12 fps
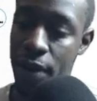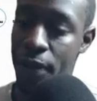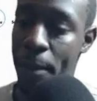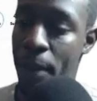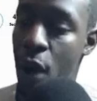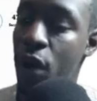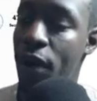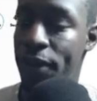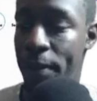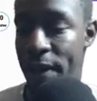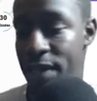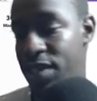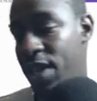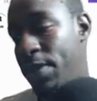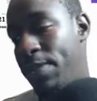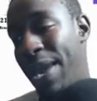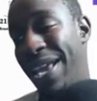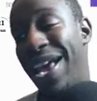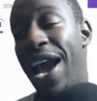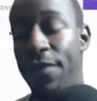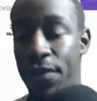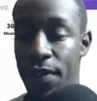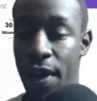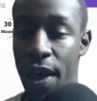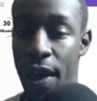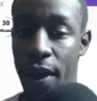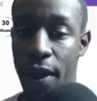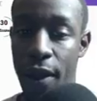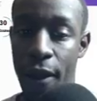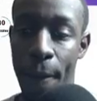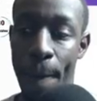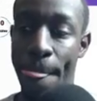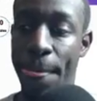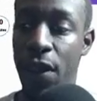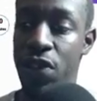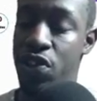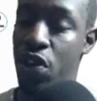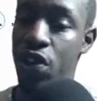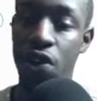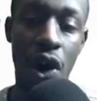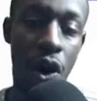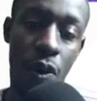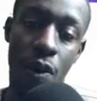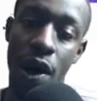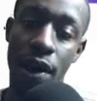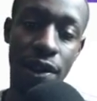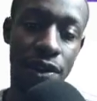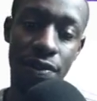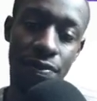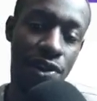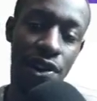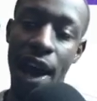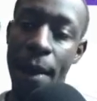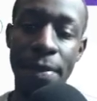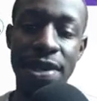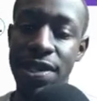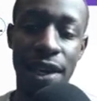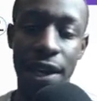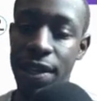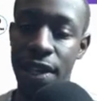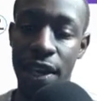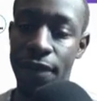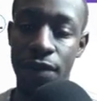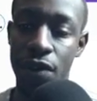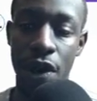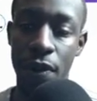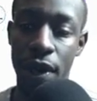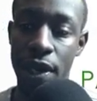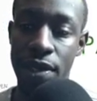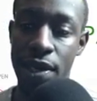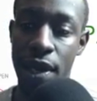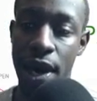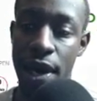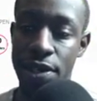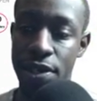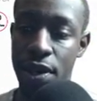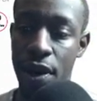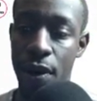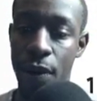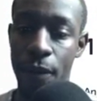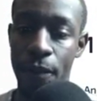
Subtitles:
bulk of the money is going to be made after that. So you don't want, you're not missing anything if you don't get into the ICO.